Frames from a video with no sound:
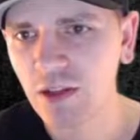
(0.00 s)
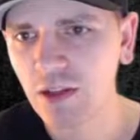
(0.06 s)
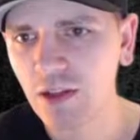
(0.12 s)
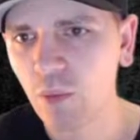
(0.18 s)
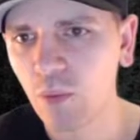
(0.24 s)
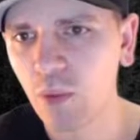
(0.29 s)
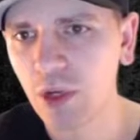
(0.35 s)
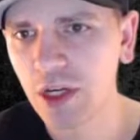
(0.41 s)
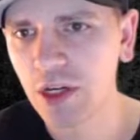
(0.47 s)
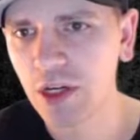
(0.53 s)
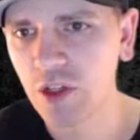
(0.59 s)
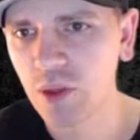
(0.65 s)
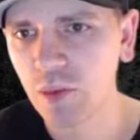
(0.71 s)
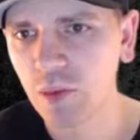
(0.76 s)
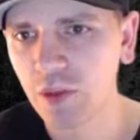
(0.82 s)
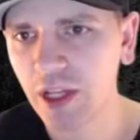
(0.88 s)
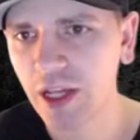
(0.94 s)
wouldn't have
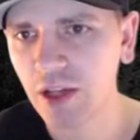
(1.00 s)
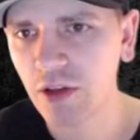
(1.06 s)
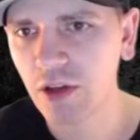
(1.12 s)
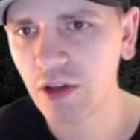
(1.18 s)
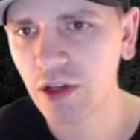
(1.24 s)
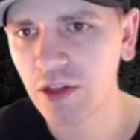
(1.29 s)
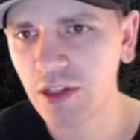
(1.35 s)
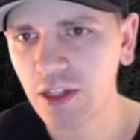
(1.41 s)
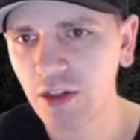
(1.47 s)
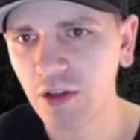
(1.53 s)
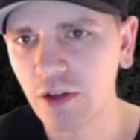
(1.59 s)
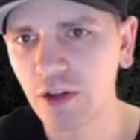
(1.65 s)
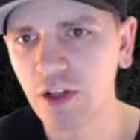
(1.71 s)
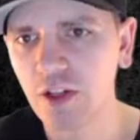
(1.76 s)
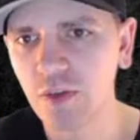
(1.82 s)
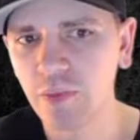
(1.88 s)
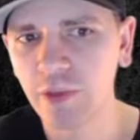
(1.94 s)
split. You're going to see they're
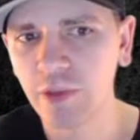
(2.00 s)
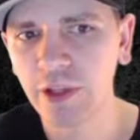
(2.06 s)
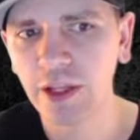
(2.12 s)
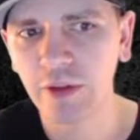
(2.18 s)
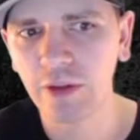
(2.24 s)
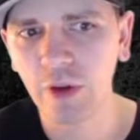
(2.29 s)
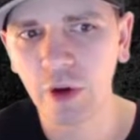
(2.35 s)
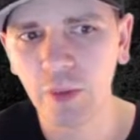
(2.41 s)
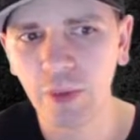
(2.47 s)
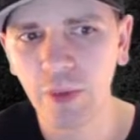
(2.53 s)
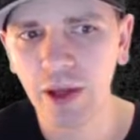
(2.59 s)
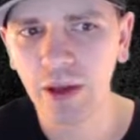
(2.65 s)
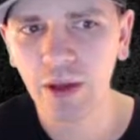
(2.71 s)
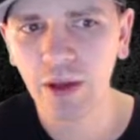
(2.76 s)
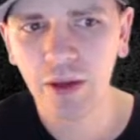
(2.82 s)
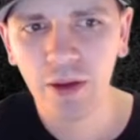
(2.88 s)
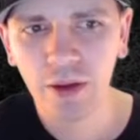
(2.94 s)
going to split a little
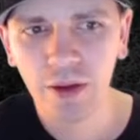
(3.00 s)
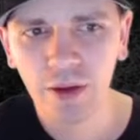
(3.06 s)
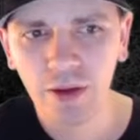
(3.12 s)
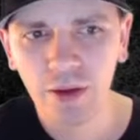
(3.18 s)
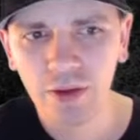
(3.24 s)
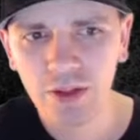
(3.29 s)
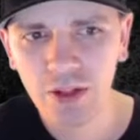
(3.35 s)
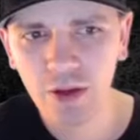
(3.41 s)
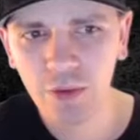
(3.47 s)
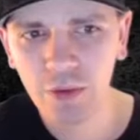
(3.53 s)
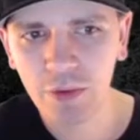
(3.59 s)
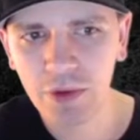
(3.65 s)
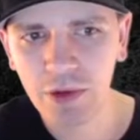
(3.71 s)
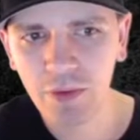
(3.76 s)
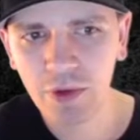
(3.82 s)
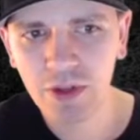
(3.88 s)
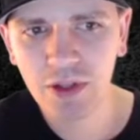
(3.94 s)
bit. So,
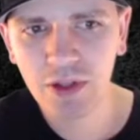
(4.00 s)
it was